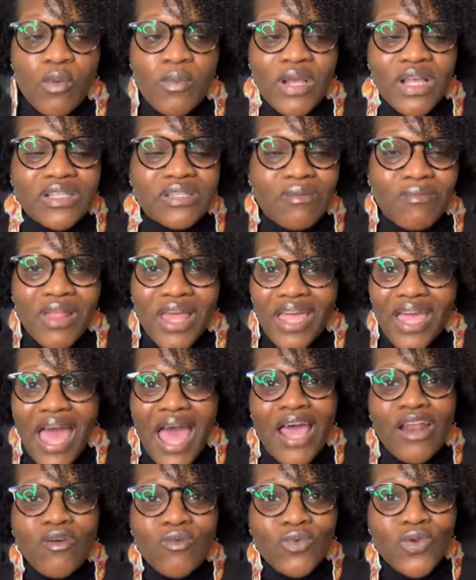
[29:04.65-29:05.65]
because I'm like,
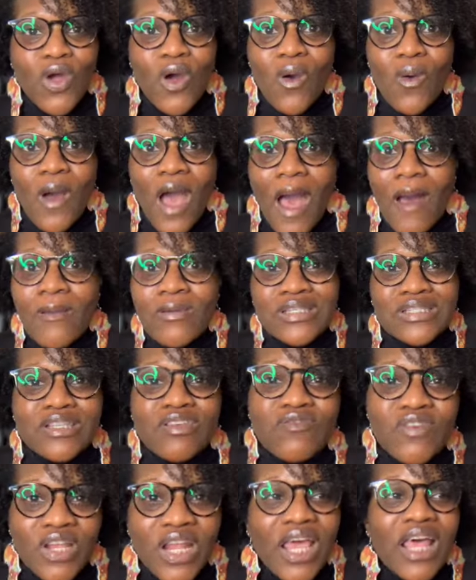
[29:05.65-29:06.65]
I don't know. I was
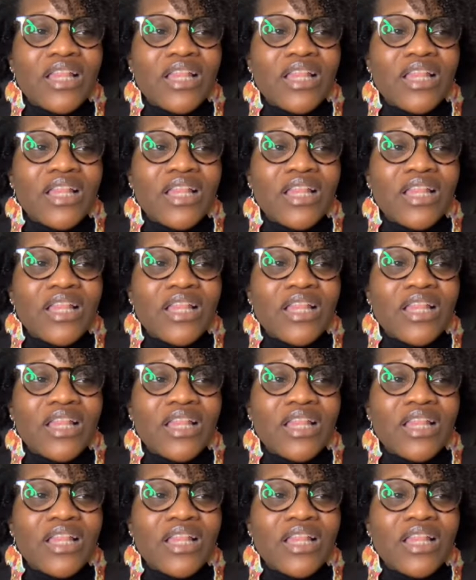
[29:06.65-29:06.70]
living